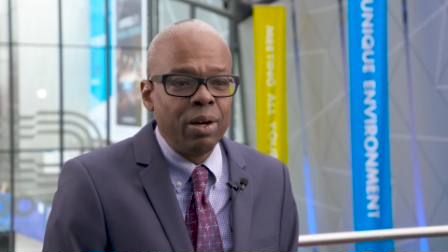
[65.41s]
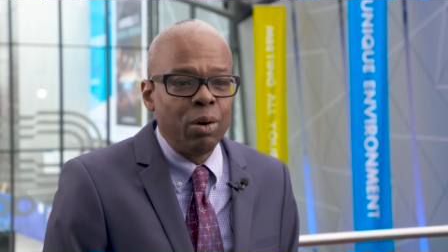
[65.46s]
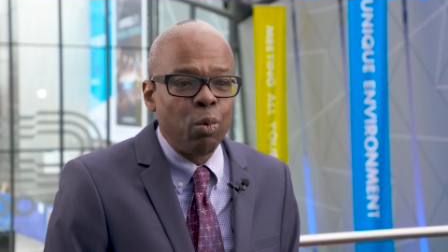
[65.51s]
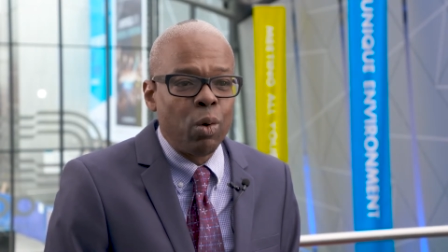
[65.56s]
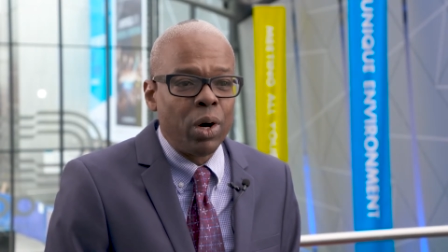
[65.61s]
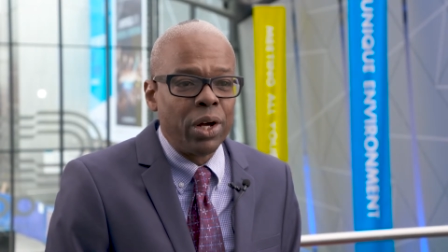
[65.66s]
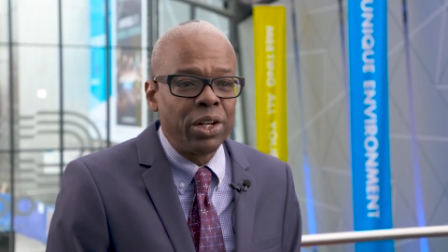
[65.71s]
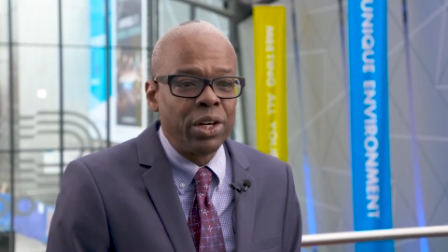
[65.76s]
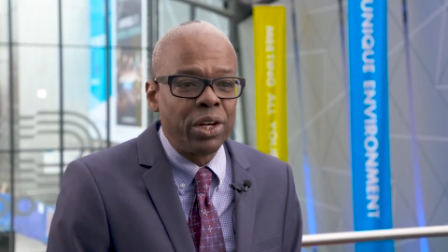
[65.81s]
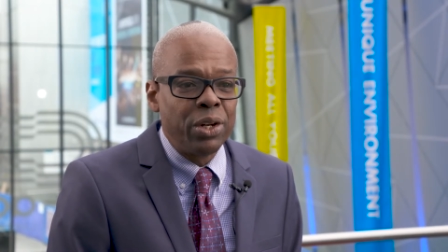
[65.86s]

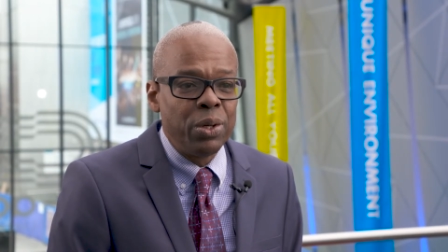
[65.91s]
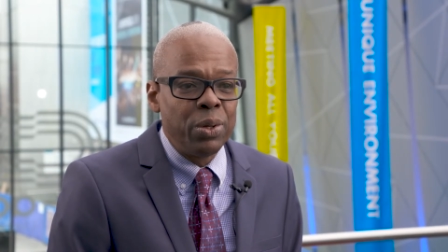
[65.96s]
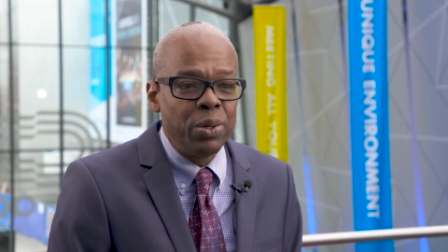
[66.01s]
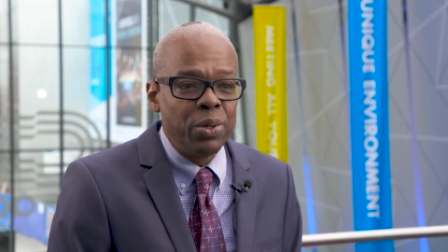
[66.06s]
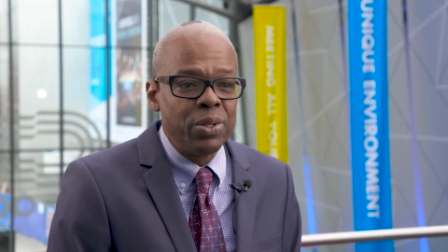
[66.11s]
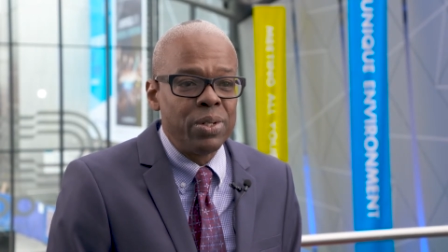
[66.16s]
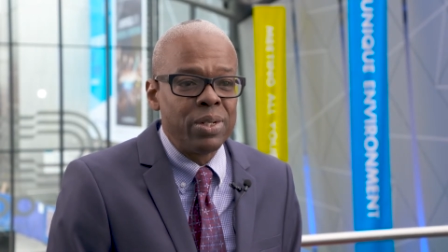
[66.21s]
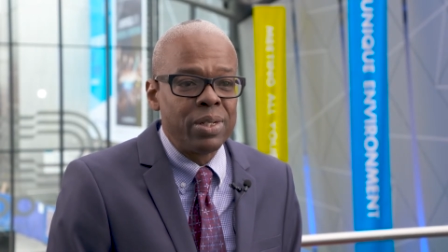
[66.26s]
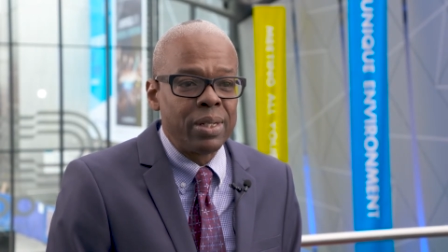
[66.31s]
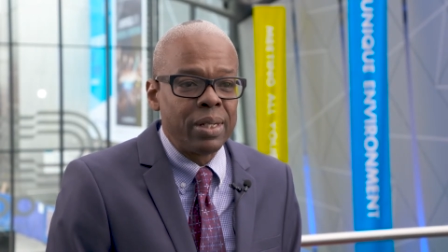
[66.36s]
one could
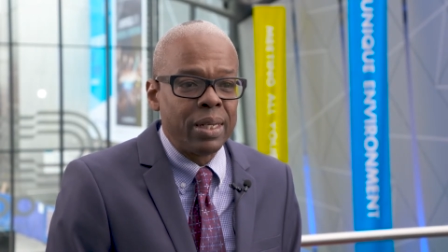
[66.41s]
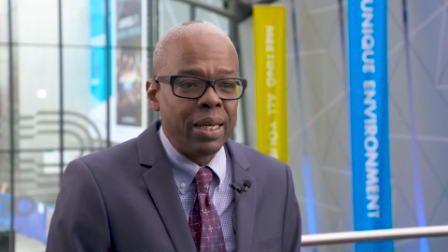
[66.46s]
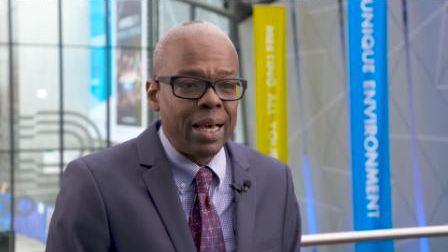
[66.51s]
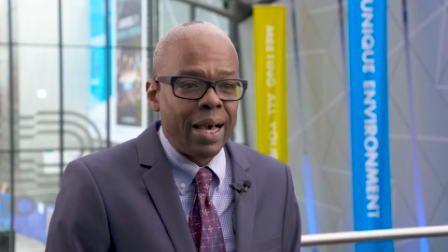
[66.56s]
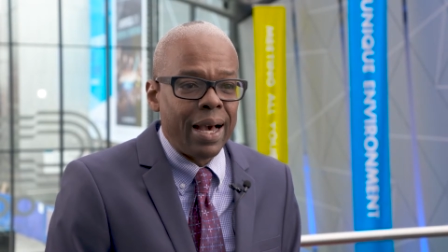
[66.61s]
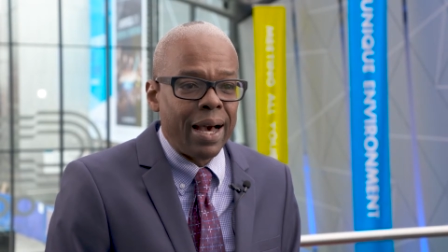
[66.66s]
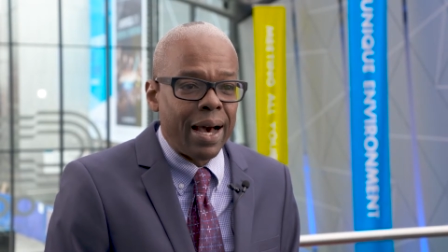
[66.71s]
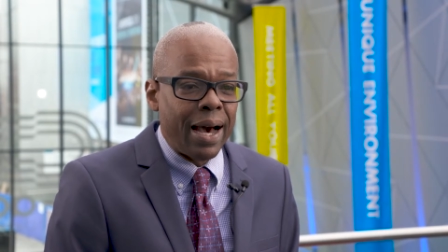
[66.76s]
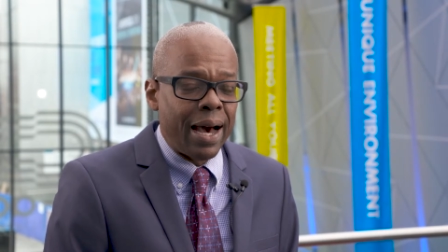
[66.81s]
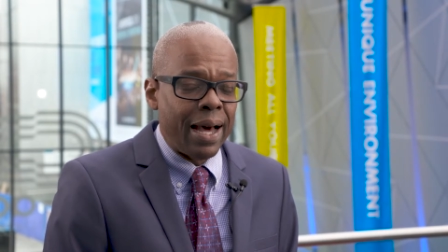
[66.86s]
use
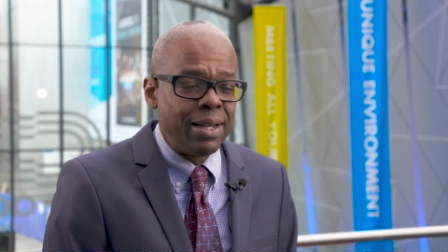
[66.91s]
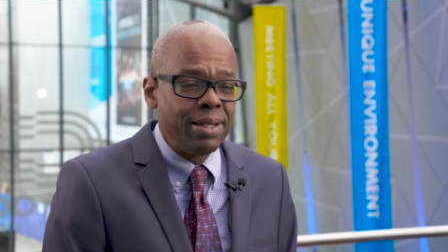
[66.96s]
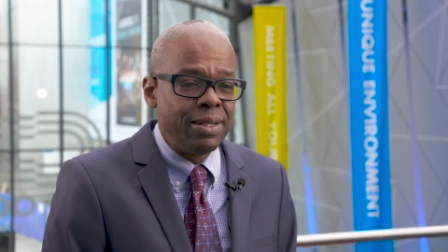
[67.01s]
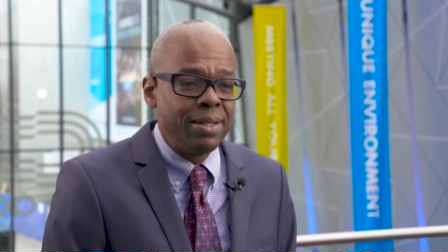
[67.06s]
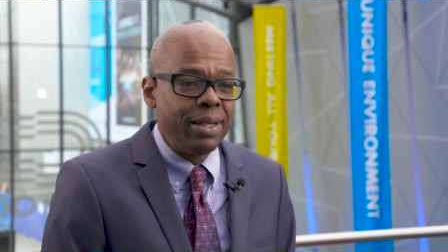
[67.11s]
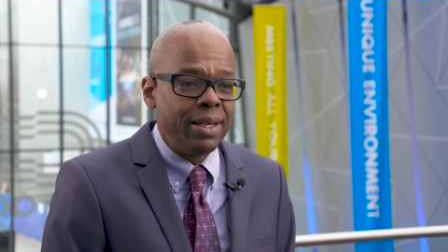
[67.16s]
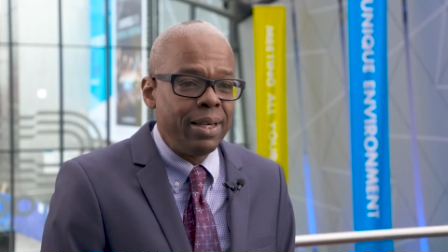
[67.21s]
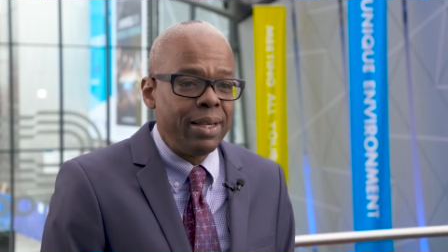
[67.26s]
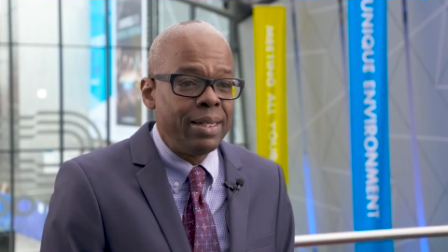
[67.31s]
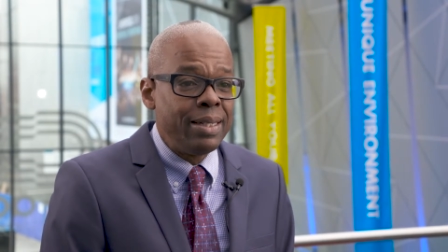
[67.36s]

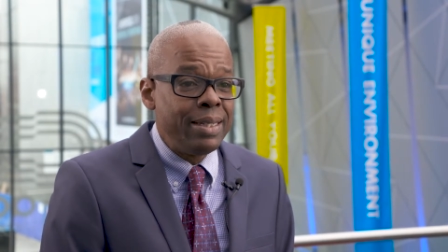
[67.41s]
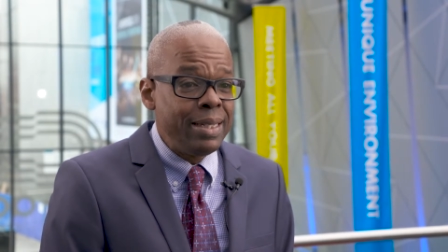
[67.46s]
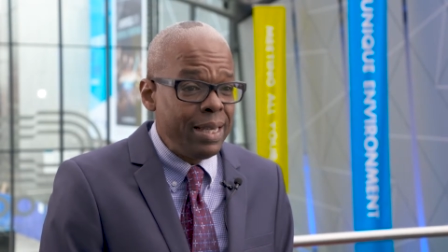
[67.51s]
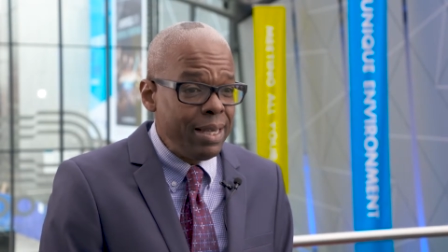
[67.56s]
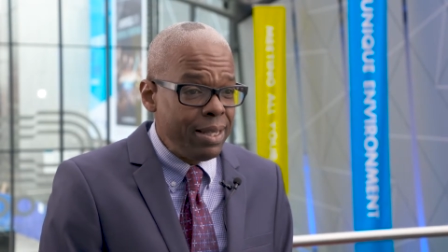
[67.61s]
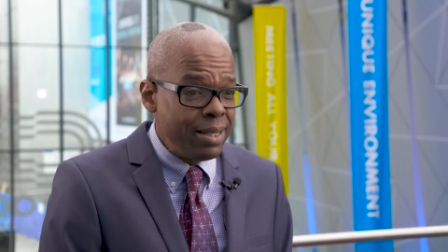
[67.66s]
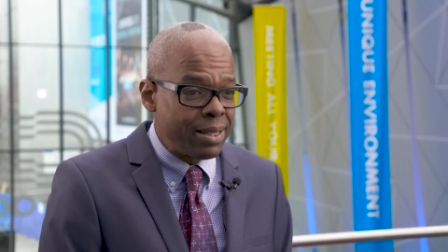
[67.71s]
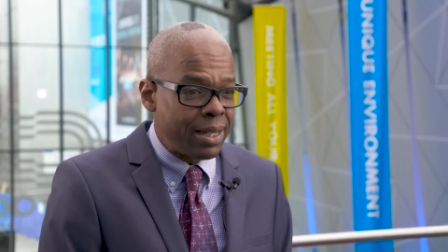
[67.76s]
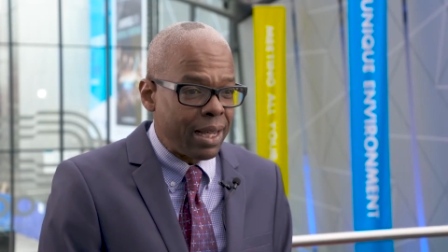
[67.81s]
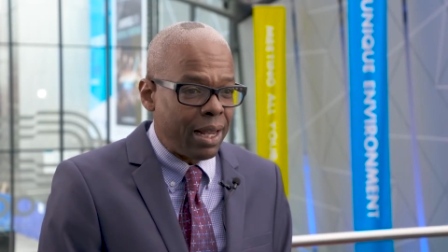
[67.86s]

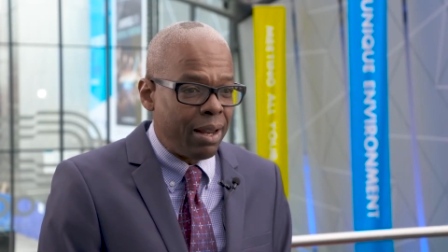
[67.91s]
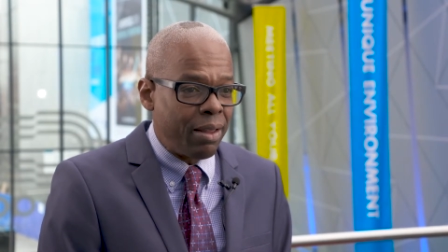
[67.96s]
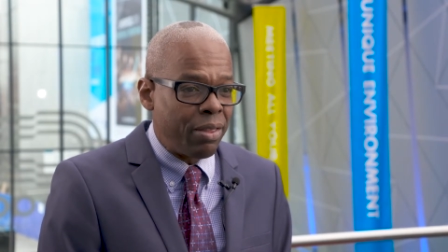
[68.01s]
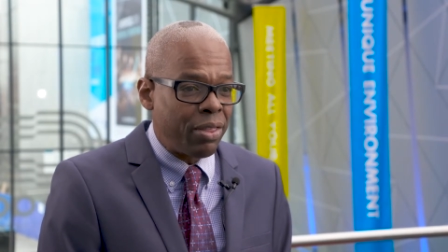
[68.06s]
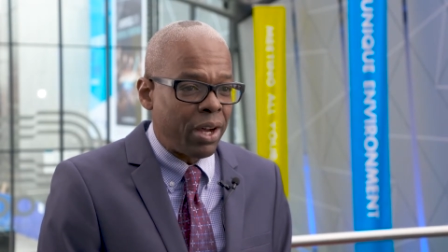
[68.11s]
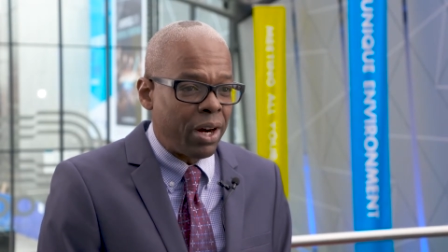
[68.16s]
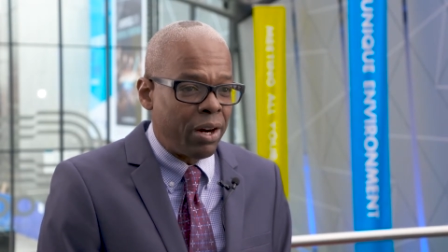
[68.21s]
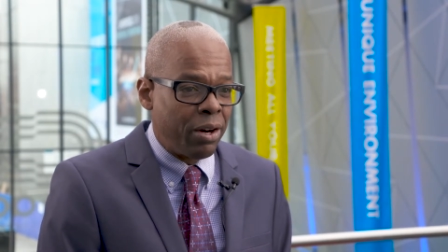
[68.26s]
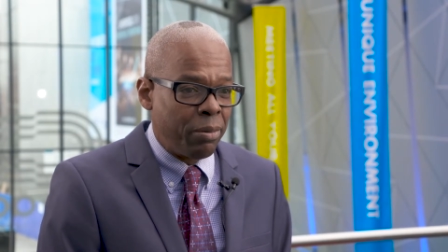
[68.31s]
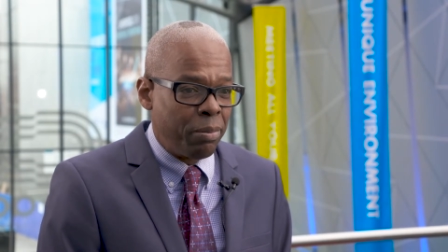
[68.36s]
anti-T cell
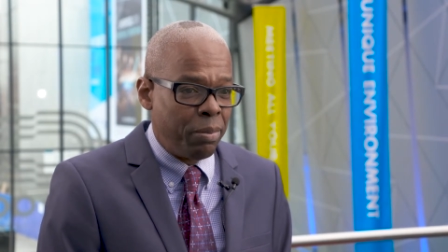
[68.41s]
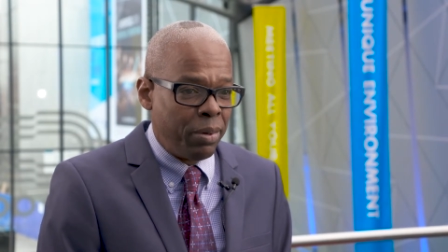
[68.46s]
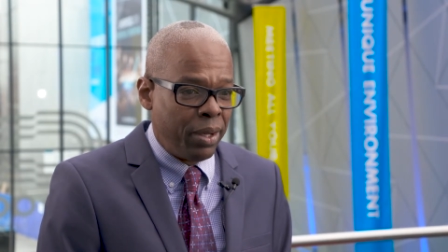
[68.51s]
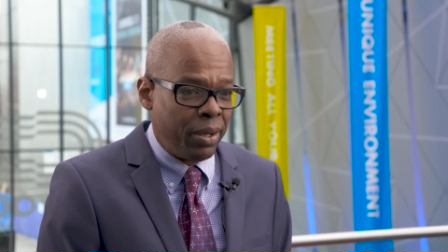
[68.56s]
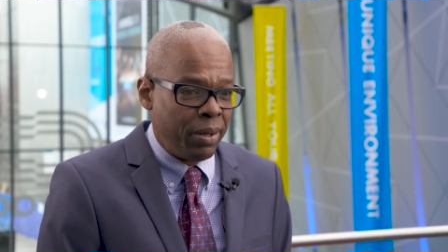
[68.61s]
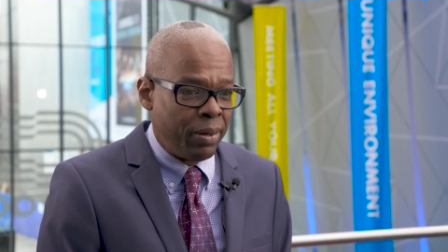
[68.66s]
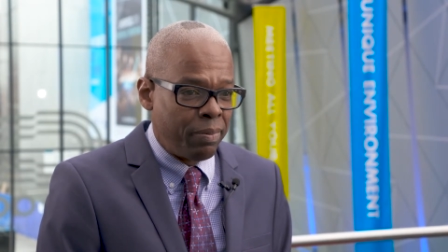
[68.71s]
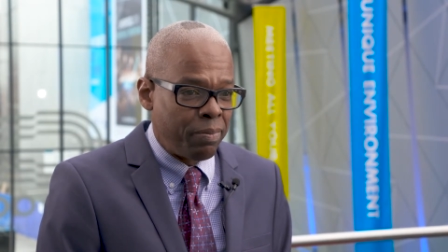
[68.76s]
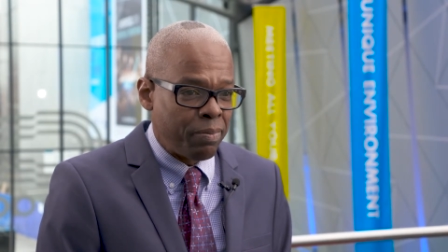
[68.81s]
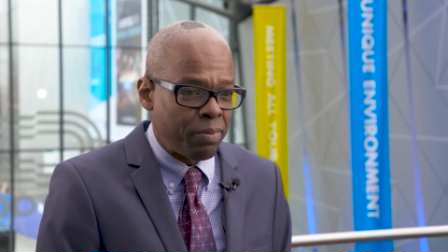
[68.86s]

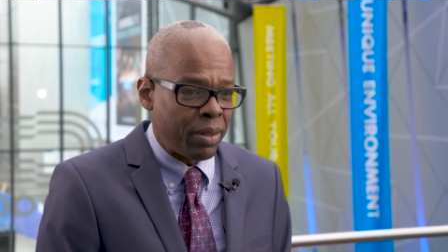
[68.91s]
therapy.